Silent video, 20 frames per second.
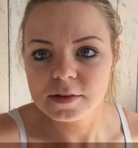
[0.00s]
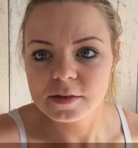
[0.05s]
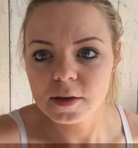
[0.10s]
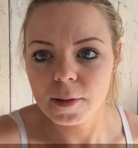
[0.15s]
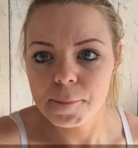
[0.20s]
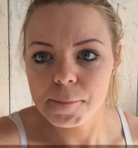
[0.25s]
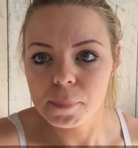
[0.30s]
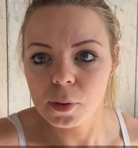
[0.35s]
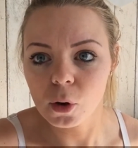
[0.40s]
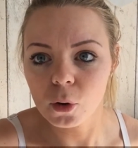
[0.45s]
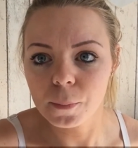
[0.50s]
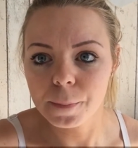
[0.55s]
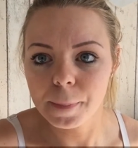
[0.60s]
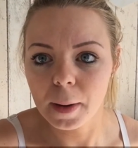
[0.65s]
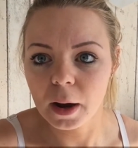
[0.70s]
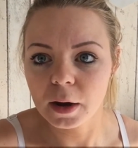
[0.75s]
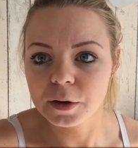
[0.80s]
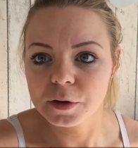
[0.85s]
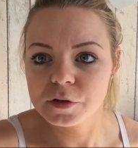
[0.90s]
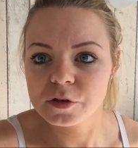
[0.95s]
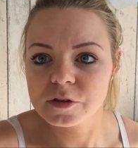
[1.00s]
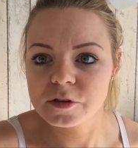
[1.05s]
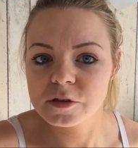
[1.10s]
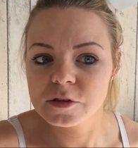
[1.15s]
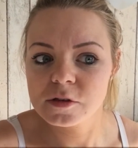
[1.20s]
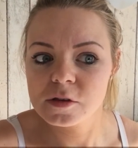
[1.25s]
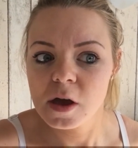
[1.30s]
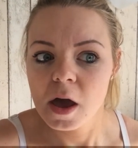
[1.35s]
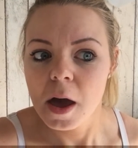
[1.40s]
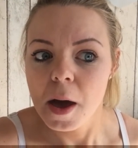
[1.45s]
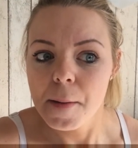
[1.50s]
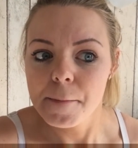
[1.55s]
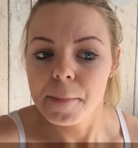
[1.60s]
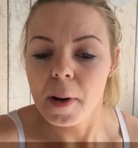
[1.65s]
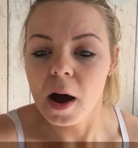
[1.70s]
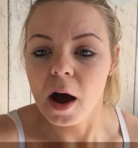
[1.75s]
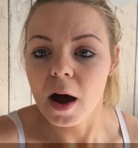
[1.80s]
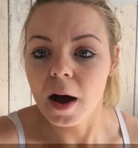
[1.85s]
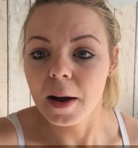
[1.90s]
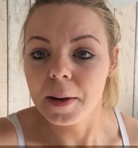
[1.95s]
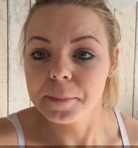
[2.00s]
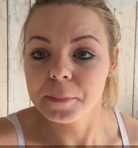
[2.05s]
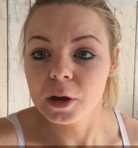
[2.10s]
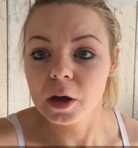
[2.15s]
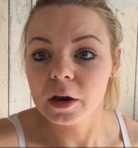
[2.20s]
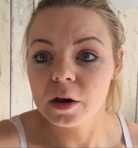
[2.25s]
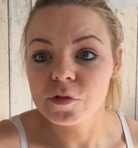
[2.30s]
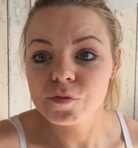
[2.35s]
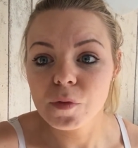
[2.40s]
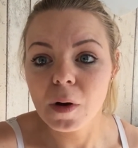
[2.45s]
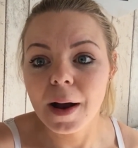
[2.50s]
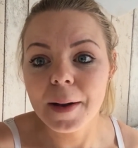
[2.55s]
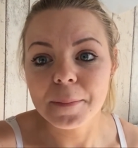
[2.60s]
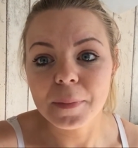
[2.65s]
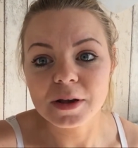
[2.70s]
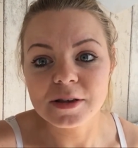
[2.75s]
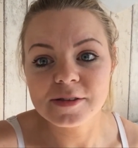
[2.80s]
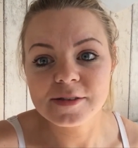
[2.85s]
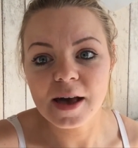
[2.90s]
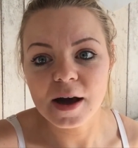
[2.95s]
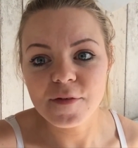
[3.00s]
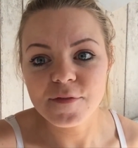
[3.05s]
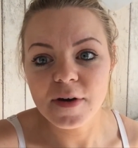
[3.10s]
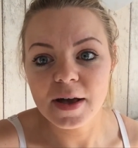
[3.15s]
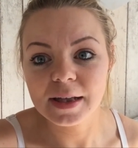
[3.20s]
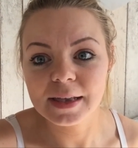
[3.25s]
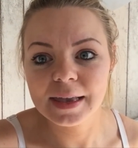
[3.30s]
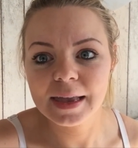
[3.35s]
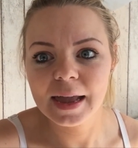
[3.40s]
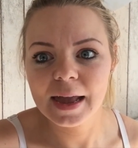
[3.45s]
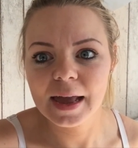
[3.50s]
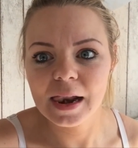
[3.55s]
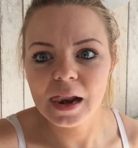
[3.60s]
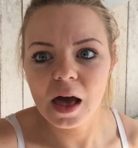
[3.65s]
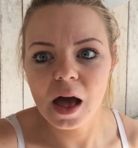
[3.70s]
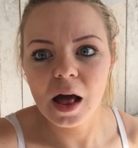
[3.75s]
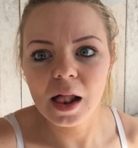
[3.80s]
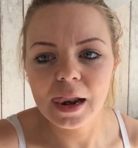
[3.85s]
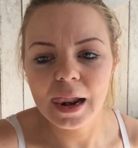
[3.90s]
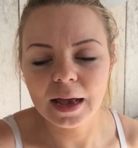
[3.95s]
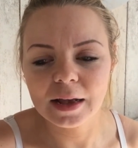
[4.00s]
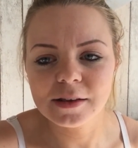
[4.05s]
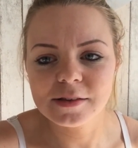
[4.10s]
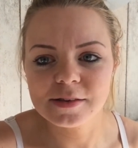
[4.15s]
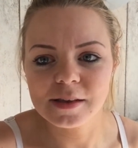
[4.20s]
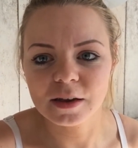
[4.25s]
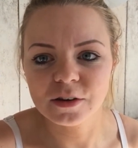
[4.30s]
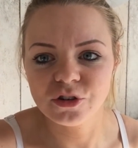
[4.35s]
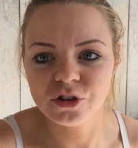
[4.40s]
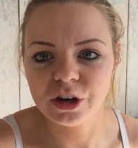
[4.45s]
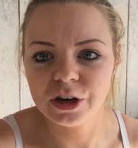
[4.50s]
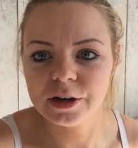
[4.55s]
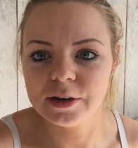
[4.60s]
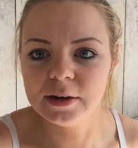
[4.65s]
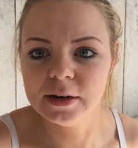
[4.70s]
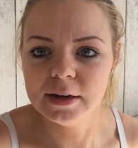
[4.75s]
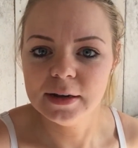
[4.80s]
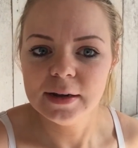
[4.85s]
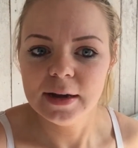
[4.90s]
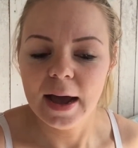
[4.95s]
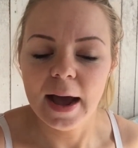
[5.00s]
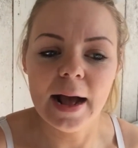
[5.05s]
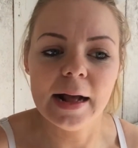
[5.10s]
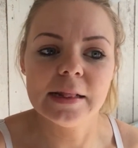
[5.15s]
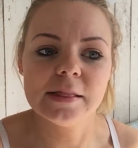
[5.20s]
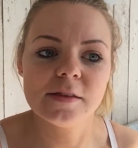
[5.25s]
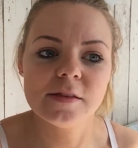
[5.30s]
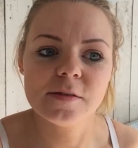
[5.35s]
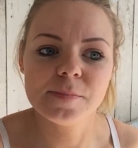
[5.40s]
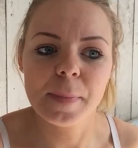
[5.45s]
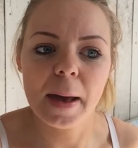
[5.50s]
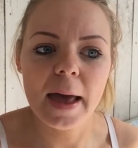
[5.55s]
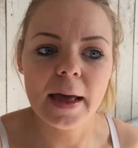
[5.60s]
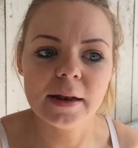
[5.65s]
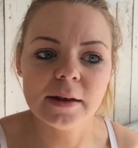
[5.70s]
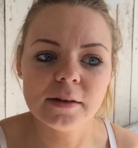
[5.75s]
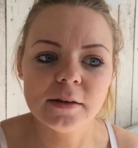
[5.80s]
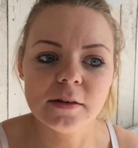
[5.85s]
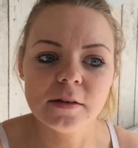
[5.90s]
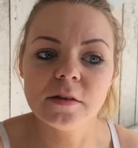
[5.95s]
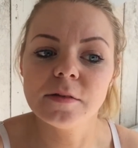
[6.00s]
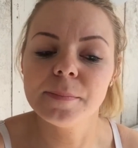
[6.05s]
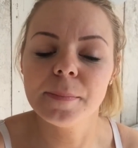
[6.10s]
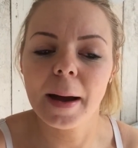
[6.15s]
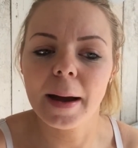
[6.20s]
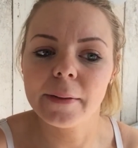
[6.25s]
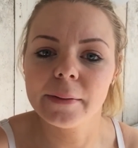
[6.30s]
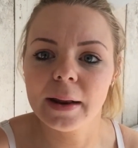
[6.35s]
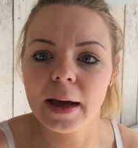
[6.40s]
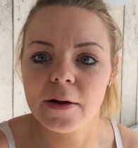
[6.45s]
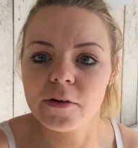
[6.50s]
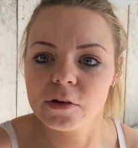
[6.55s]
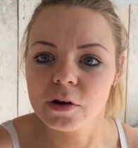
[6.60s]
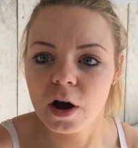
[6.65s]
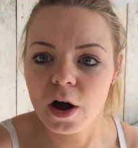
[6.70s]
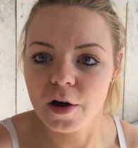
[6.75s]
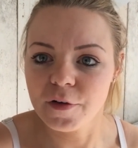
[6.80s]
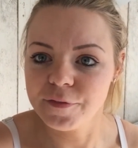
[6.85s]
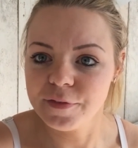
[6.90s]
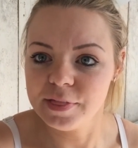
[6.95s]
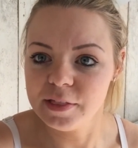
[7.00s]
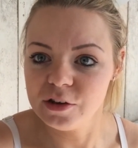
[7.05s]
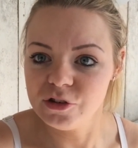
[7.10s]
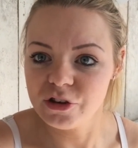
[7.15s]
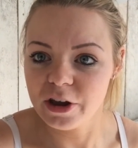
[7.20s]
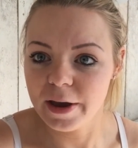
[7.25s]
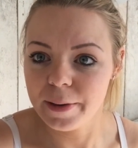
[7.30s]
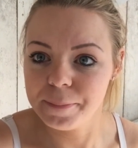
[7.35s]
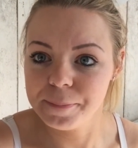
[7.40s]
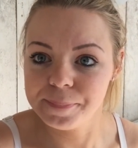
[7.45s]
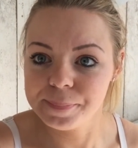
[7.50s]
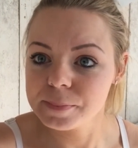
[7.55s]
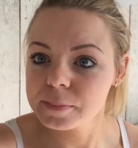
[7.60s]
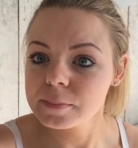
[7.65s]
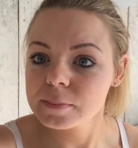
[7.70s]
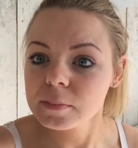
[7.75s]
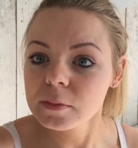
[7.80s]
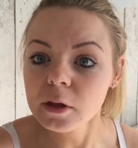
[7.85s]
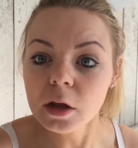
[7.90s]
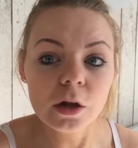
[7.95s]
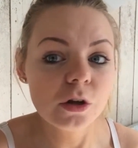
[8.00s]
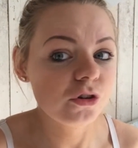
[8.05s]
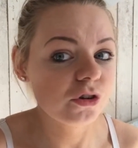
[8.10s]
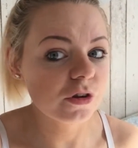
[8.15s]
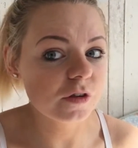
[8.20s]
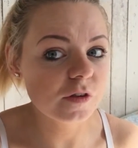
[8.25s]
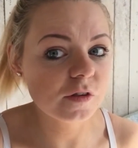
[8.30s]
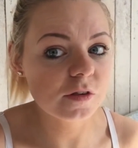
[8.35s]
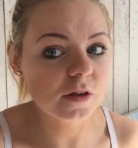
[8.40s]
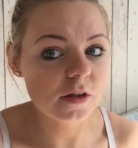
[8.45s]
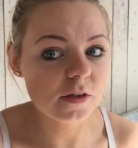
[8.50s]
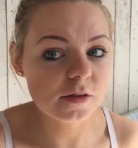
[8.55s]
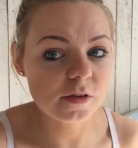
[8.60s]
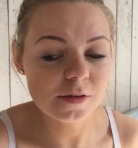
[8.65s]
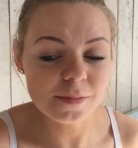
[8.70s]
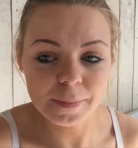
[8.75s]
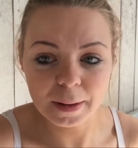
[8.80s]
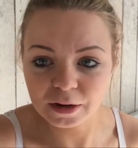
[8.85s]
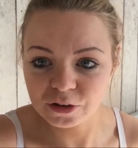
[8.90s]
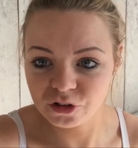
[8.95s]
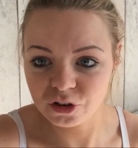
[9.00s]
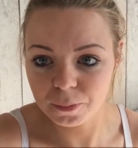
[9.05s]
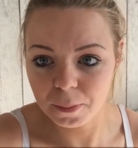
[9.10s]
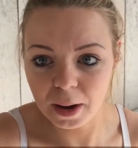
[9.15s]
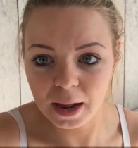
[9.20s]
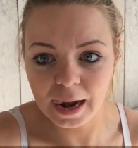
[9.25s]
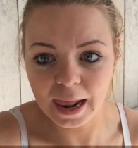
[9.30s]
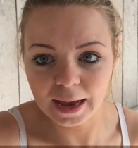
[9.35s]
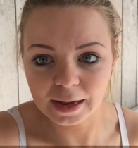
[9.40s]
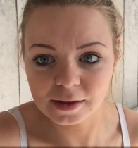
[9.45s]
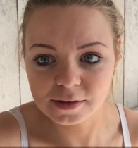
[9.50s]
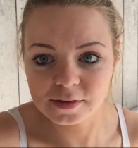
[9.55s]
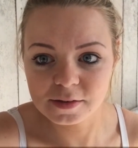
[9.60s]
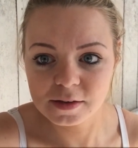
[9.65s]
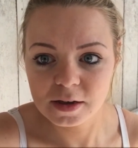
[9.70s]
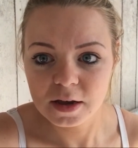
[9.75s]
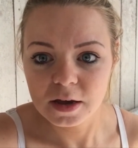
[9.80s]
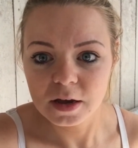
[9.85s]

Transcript: some blog posts, but I'm going to write myself a killer leg session and spend about an hour and a half in the gym just smashing my legs.